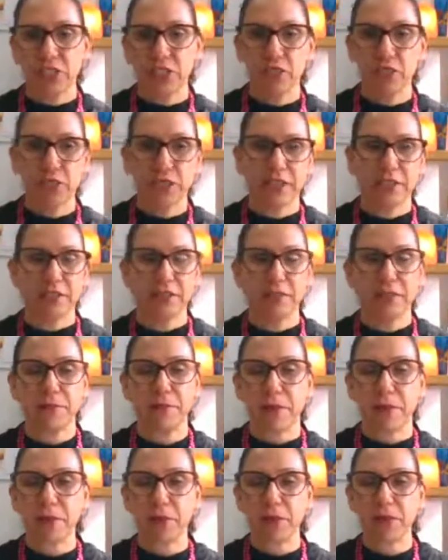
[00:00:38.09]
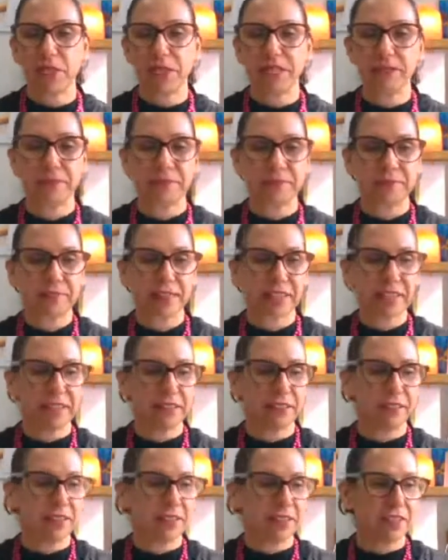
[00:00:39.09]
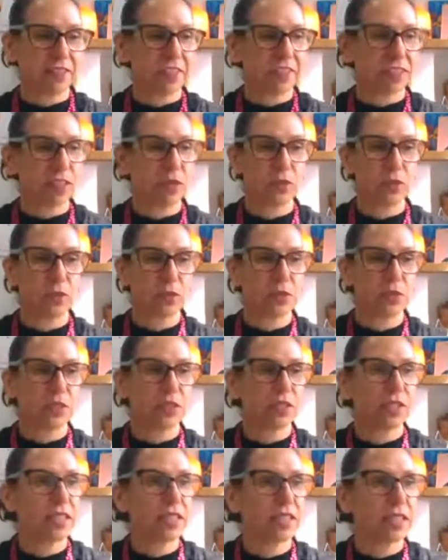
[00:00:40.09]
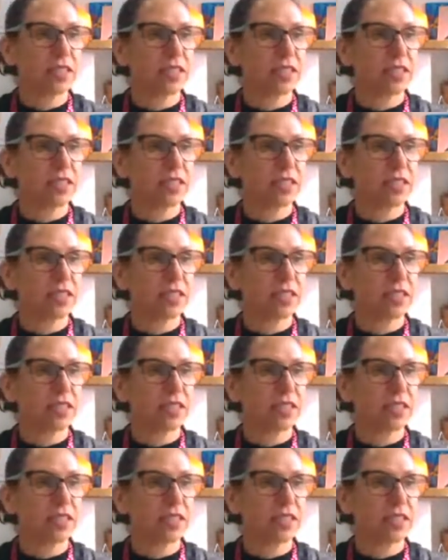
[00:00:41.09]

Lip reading: drained from my body, and I felt exhausted